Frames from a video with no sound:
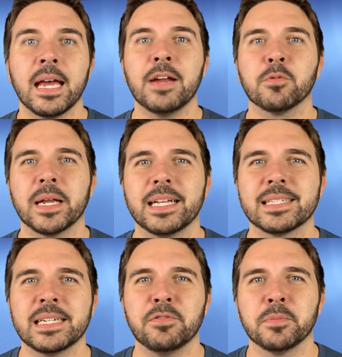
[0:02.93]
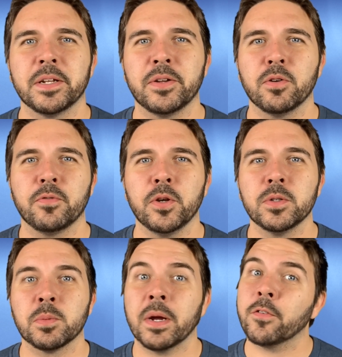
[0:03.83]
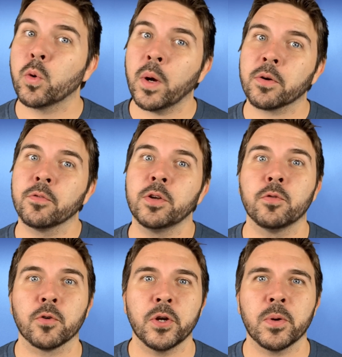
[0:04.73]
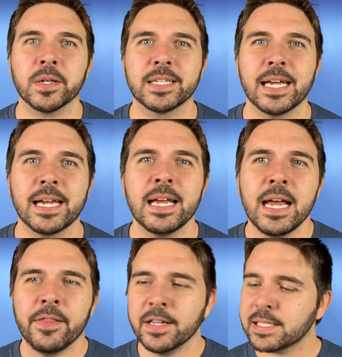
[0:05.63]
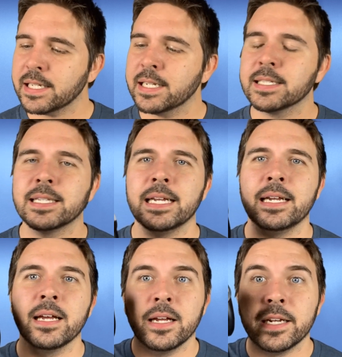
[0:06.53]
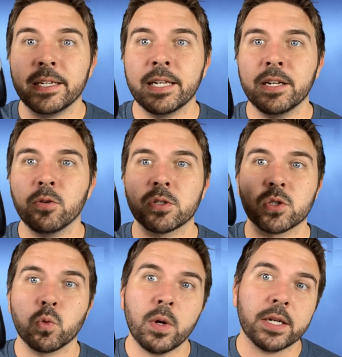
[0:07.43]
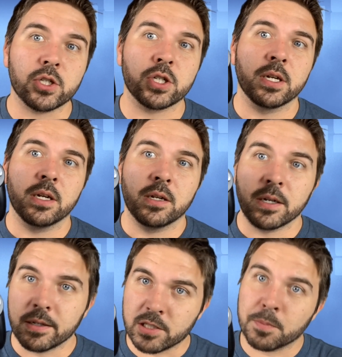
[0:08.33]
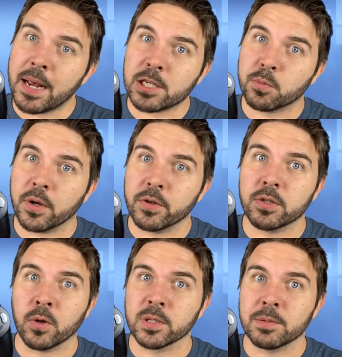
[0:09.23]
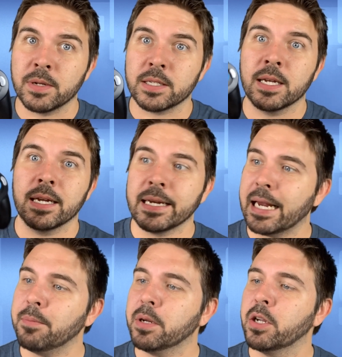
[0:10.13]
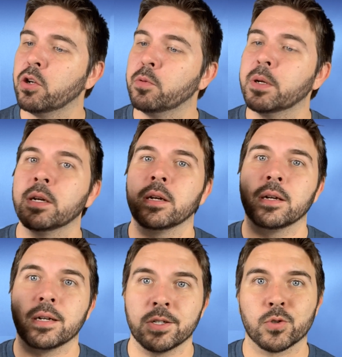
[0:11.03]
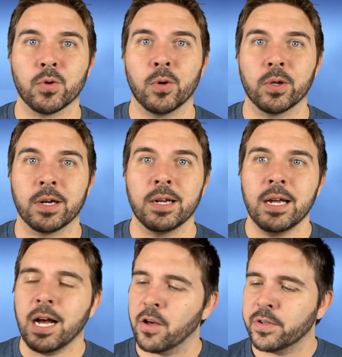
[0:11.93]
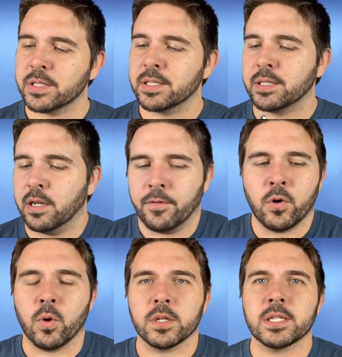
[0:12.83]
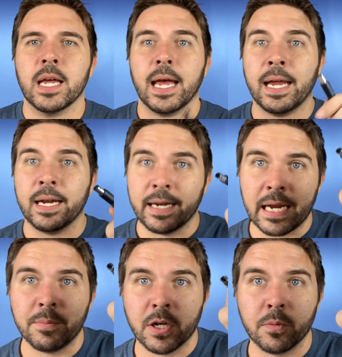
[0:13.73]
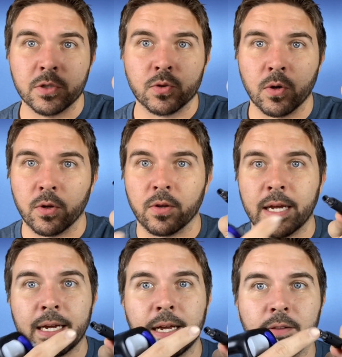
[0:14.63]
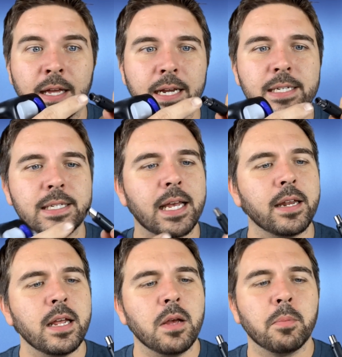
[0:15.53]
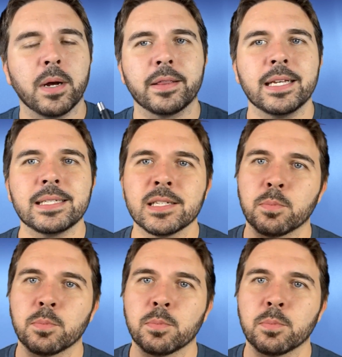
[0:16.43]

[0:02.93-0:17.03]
Hey everybody, it's Steve from NintendoFuse, and we have a quick review for you all today. This is the Nintendo Switch Smash Bros. Ultimate GameCube controller. This is, of course, a GameCube controller, like I said, but this is